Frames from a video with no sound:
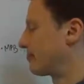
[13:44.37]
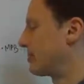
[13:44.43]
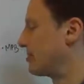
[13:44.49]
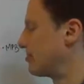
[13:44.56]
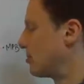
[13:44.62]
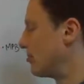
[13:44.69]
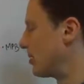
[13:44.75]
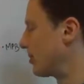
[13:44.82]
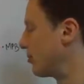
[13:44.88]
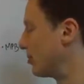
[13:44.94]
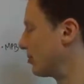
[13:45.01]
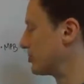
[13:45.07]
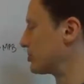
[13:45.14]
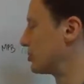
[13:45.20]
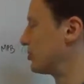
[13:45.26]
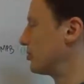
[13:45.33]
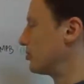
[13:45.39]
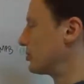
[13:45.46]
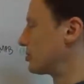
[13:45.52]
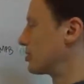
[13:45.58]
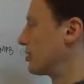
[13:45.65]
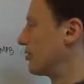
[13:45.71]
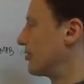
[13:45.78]
people might want to
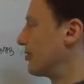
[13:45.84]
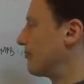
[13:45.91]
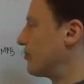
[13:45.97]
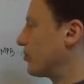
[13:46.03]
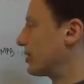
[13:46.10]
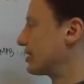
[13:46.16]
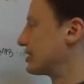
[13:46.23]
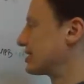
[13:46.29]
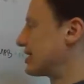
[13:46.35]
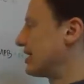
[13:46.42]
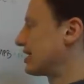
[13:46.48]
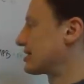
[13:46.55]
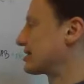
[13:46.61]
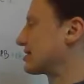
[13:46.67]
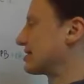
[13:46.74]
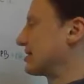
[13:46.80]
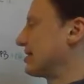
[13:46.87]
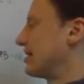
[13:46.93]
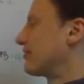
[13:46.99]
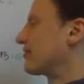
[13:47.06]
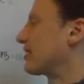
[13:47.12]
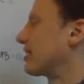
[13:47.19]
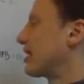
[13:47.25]
try and avoid the tax
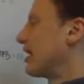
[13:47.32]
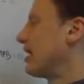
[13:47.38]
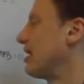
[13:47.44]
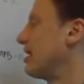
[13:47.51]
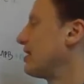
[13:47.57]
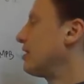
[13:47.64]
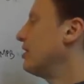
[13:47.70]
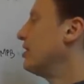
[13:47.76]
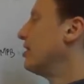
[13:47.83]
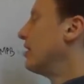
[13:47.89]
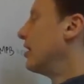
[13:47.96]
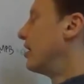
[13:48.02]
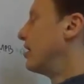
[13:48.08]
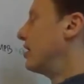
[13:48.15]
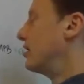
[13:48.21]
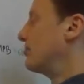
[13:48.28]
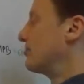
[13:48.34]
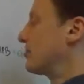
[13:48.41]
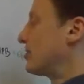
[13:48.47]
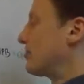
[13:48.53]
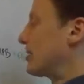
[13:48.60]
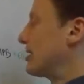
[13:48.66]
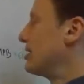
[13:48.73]
if they can.
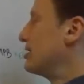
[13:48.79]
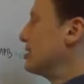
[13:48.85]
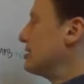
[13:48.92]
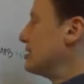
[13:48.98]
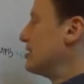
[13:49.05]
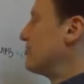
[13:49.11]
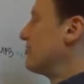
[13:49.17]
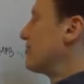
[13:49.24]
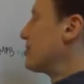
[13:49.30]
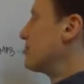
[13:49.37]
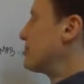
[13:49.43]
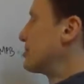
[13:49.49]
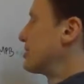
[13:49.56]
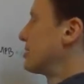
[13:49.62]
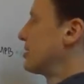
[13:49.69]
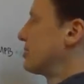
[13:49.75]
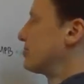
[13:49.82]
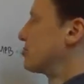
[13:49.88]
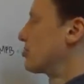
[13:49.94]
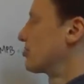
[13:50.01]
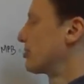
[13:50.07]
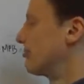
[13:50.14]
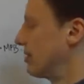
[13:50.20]
The PED for the particular
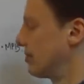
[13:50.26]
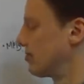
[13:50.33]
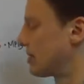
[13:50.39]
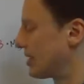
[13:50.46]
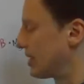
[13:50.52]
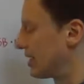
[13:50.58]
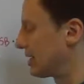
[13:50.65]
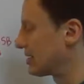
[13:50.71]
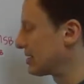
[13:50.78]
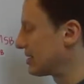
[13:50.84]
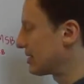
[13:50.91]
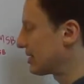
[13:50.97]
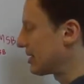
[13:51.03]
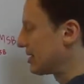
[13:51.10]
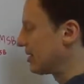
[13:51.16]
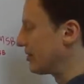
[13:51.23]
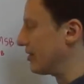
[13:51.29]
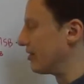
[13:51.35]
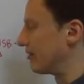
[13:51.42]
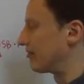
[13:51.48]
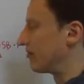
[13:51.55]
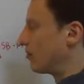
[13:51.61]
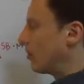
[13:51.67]
product might be inelastic, and
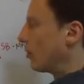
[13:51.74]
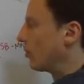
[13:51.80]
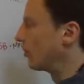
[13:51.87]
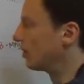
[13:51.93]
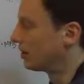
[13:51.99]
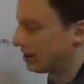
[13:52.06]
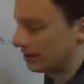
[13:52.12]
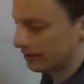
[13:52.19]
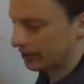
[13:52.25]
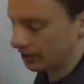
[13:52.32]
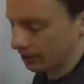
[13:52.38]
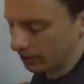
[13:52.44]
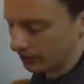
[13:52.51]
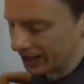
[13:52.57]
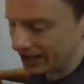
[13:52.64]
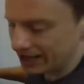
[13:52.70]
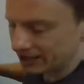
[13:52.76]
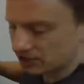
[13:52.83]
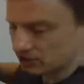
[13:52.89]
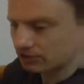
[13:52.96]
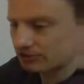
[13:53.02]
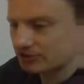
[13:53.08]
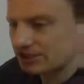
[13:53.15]
therefore, any
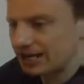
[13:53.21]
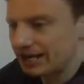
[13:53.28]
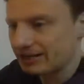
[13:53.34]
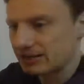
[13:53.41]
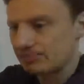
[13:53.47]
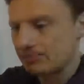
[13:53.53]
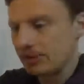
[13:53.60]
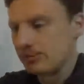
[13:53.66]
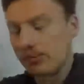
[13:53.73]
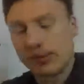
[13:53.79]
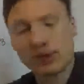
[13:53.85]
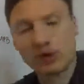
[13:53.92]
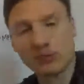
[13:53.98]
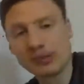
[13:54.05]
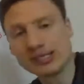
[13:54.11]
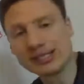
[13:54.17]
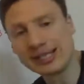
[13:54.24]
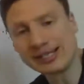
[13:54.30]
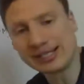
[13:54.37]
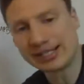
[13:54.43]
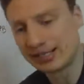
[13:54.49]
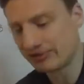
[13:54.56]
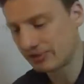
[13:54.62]
sort of tax, people might not be
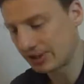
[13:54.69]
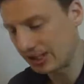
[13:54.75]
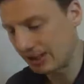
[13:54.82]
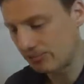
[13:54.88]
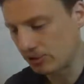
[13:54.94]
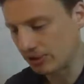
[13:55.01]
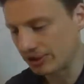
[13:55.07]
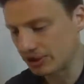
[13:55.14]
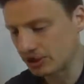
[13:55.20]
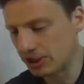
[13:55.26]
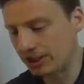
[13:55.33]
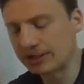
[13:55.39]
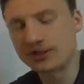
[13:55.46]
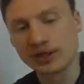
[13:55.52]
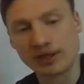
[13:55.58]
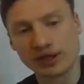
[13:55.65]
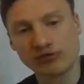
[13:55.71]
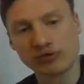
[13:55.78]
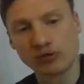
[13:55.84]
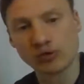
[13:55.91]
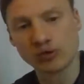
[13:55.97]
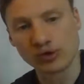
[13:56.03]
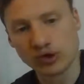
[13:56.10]
sensitive to that price change, and
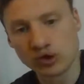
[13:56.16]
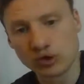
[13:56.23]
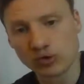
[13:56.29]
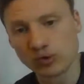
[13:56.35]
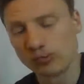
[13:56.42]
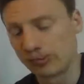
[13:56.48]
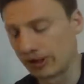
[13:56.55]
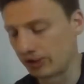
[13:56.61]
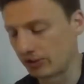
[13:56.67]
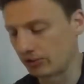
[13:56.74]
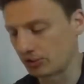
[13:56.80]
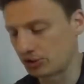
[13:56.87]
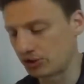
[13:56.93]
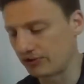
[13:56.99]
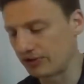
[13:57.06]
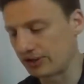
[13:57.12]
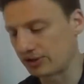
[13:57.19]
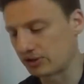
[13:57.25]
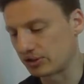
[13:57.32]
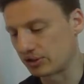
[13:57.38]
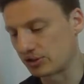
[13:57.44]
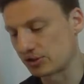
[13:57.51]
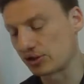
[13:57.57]
therefore the Q might not shift down
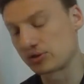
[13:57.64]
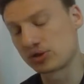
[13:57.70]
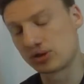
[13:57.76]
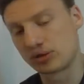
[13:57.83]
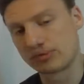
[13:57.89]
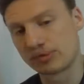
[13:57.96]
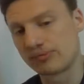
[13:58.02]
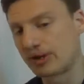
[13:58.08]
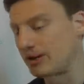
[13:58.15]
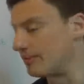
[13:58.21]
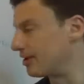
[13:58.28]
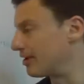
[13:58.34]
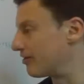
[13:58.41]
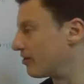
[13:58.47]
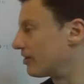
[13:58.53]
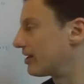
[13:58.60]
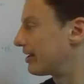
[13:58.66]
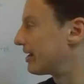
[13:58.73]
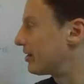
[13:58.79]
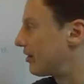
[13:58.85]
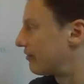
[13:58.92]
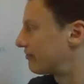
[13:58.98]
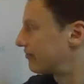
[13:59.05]
to the socially optimal level
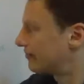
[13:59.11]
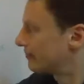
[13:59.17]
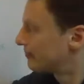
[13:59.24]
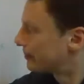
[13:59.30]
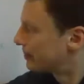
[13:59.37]
enough.